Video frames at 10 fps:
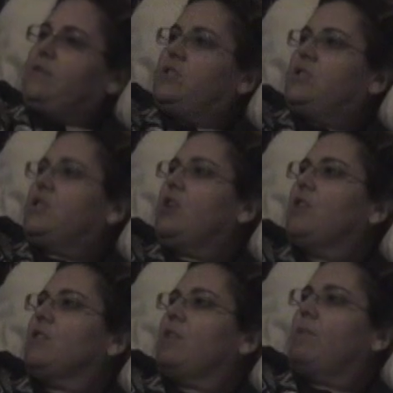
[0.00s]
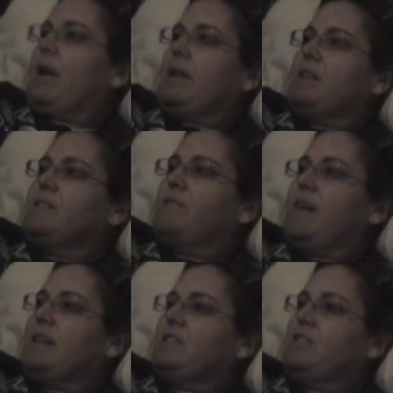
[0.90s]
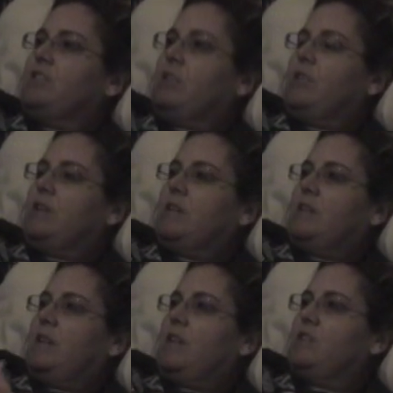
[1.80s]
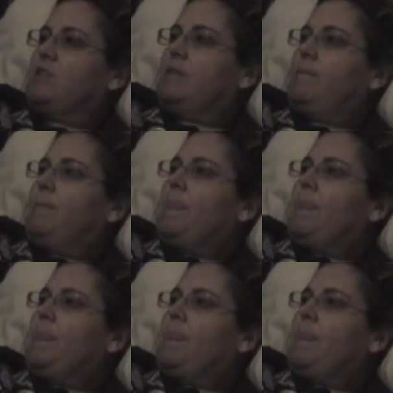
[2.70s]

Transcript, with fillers: She turned and ran as fast as she could into the kitchen.